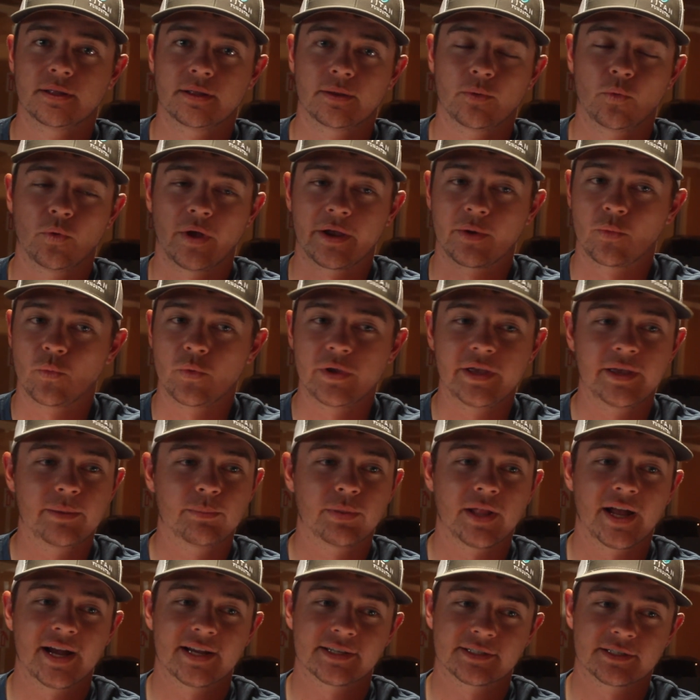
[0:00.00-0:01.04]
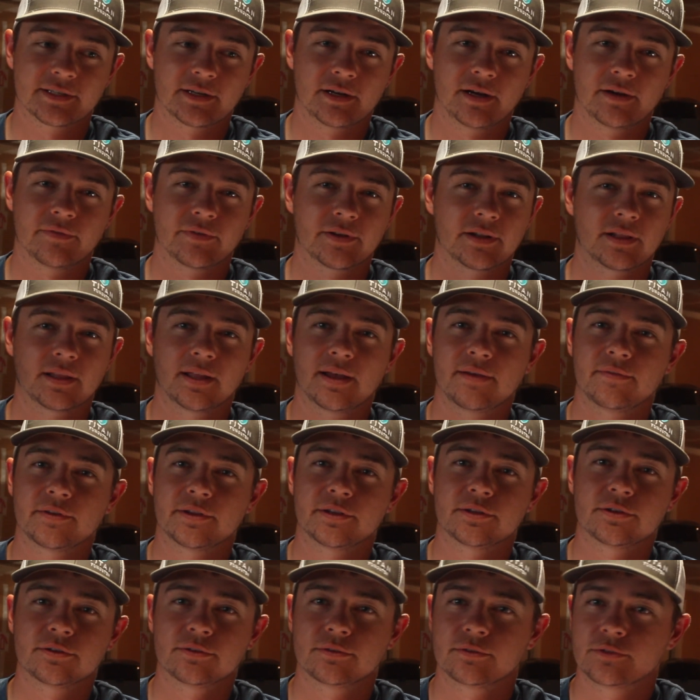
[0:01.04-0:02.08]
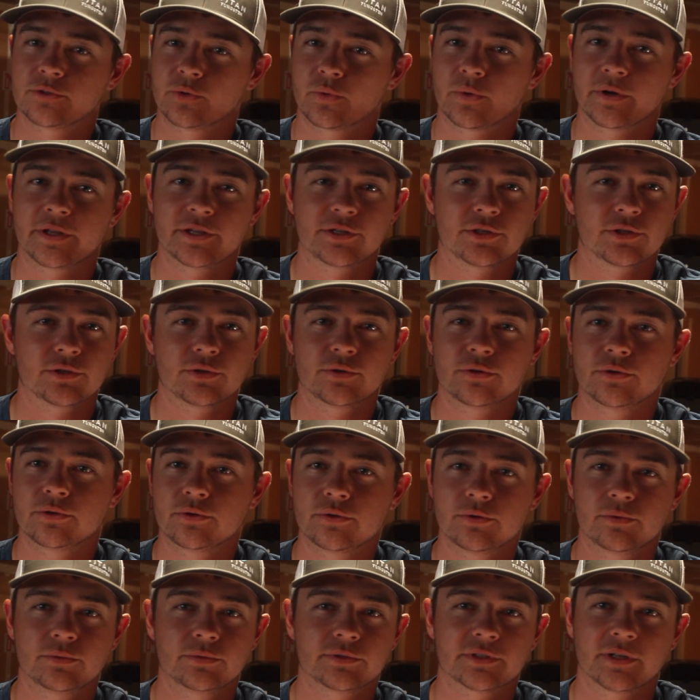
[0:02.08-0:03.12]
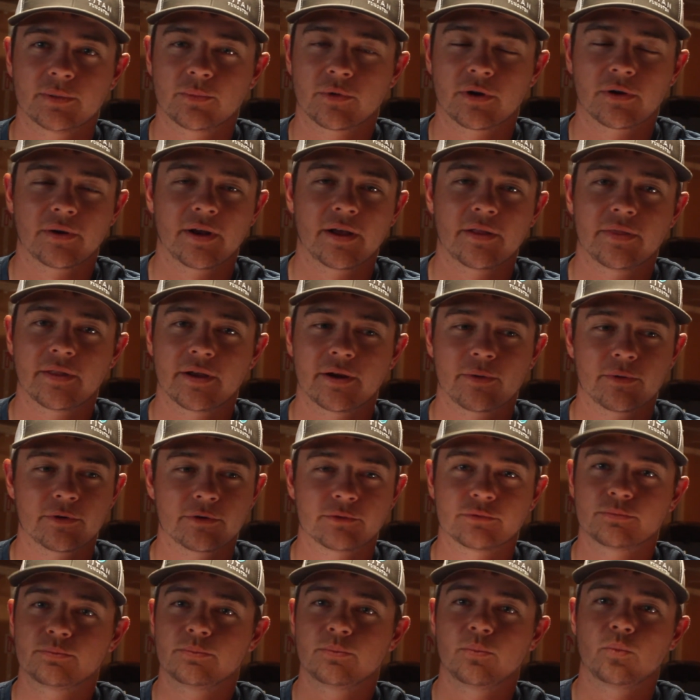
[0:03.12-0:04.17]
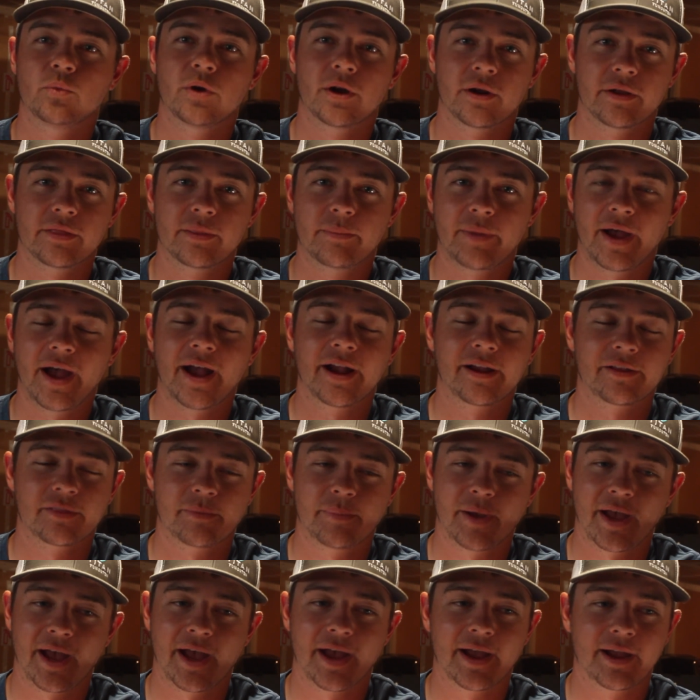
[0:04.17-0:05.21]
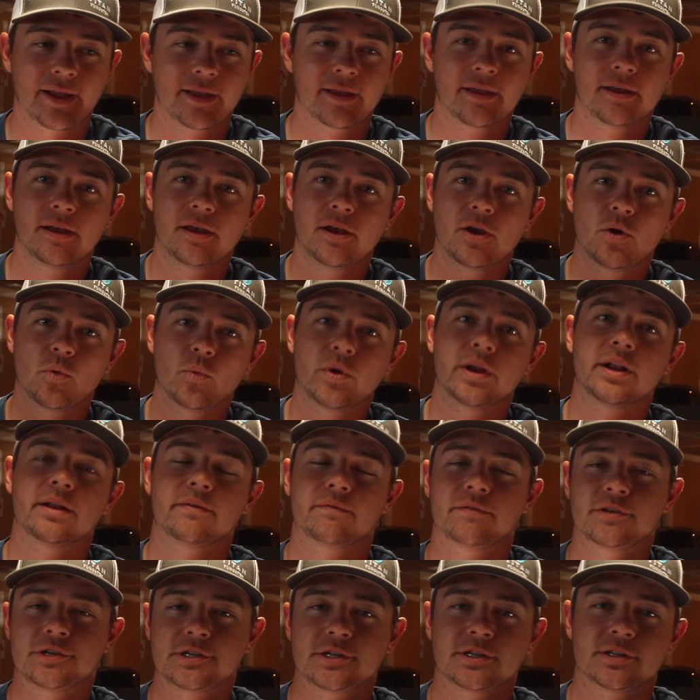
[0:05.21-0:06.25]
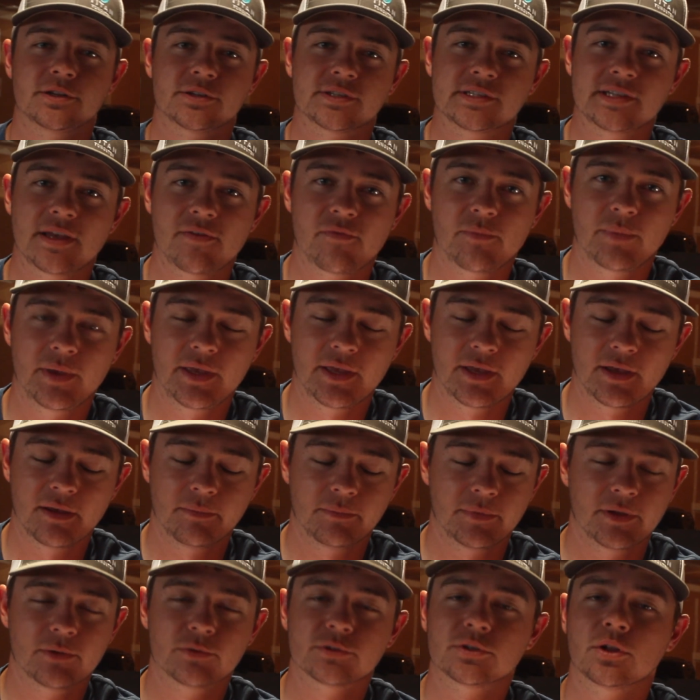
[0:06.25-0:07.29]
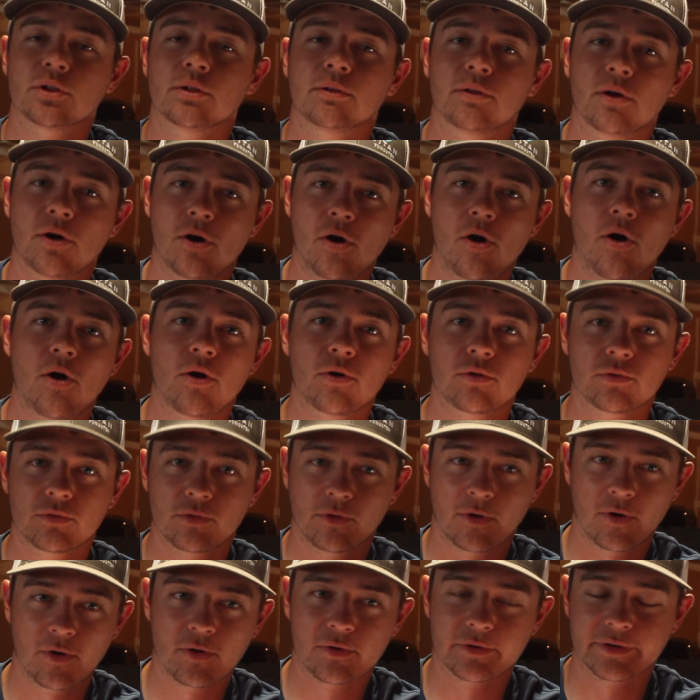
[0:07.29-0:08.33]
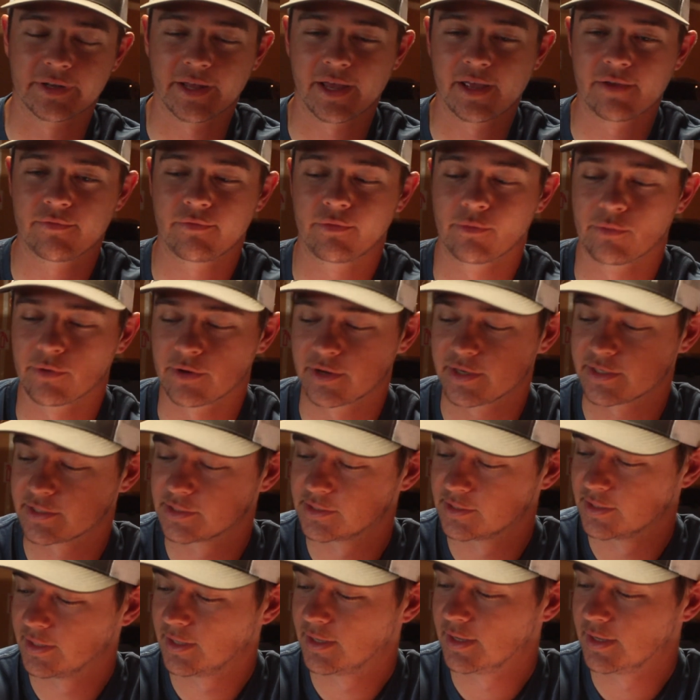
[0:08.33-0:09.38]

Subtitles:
like, we blasted off at 11:22, somewhere around there. We were in the back of the pack. We ended up fishing until 7 p.m. It was a long day for us.